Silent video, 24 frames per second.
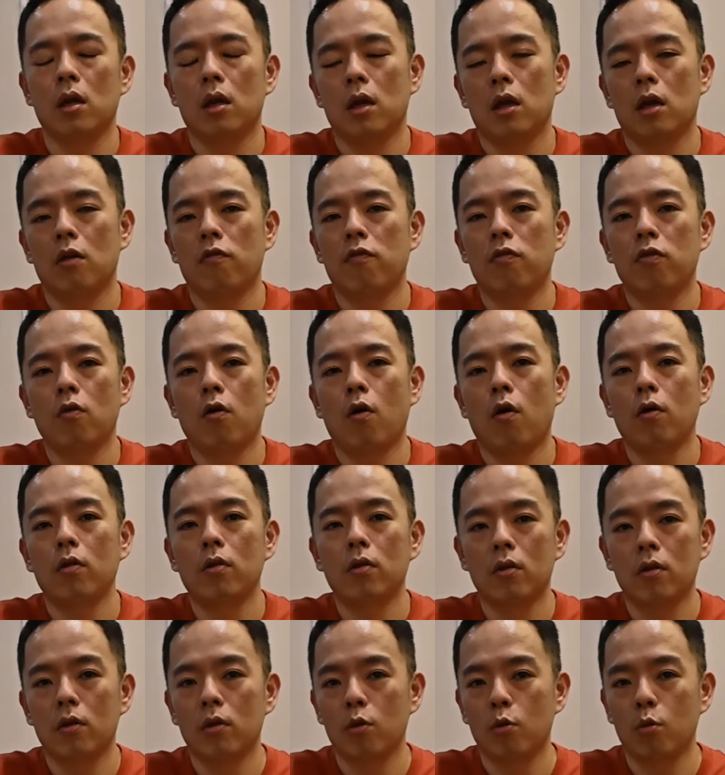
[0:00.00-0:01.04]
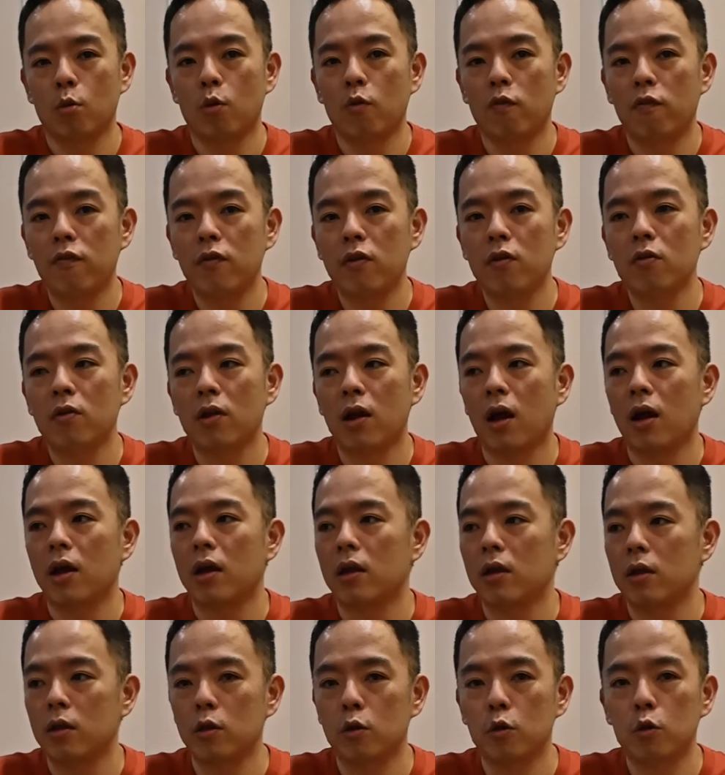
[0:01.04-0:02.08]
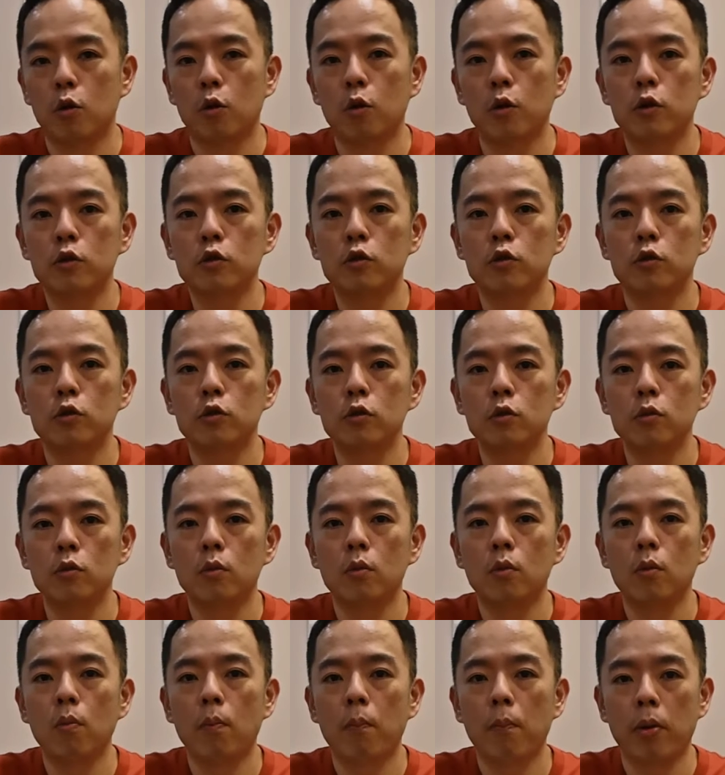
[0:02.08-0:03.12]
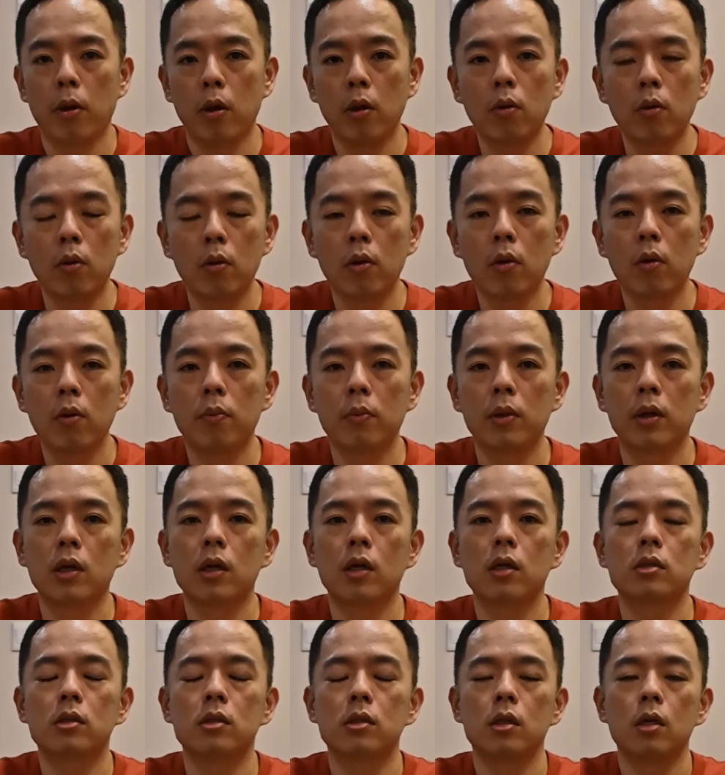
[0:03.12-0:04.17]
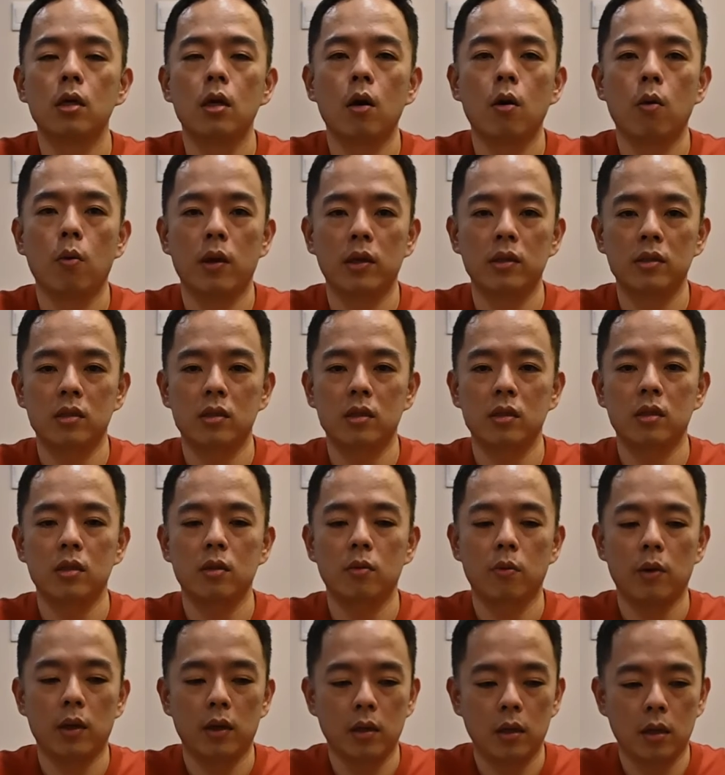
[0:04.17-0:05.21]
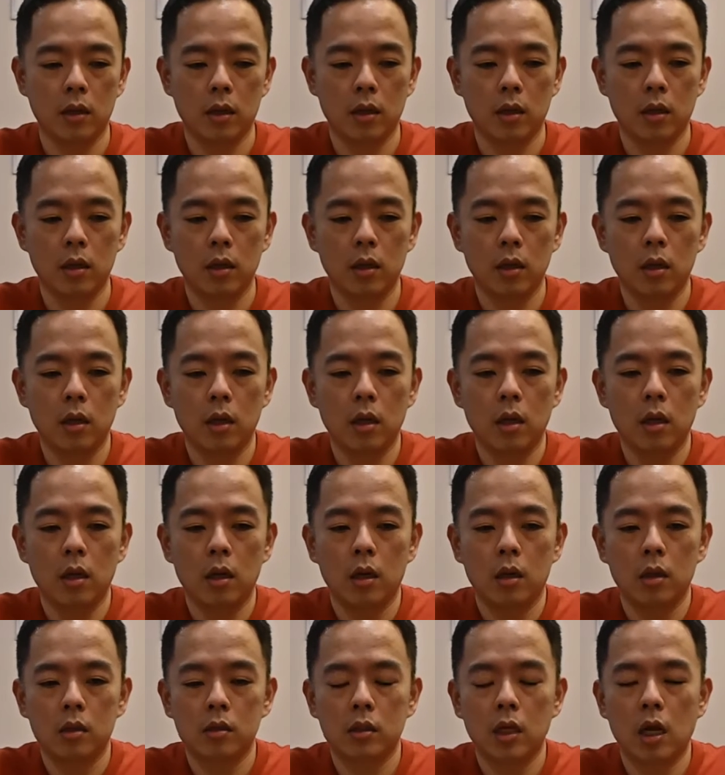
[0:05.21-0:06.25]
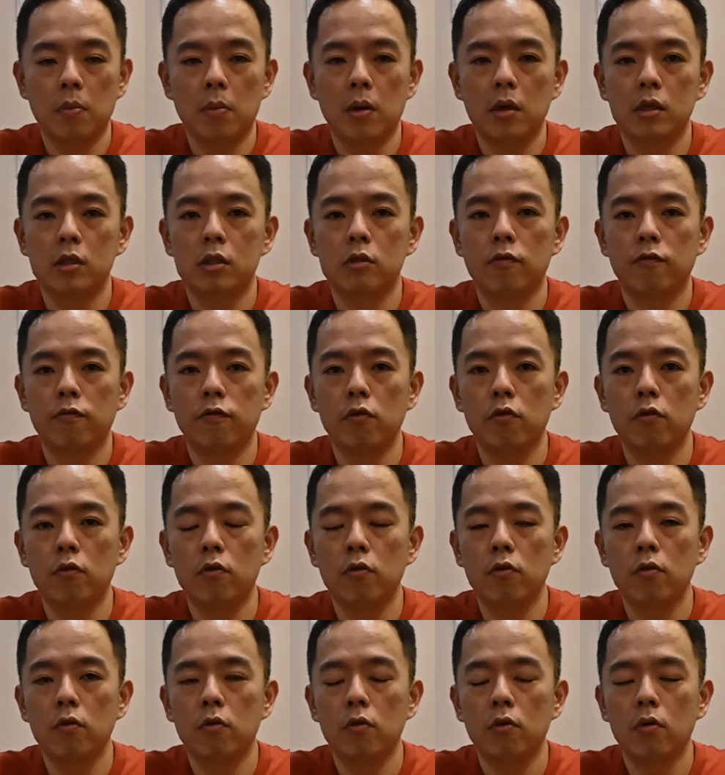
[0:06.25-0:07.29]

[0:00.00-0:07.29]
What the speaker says: If not, you will feel like you're going to puke, because when the stomach is full,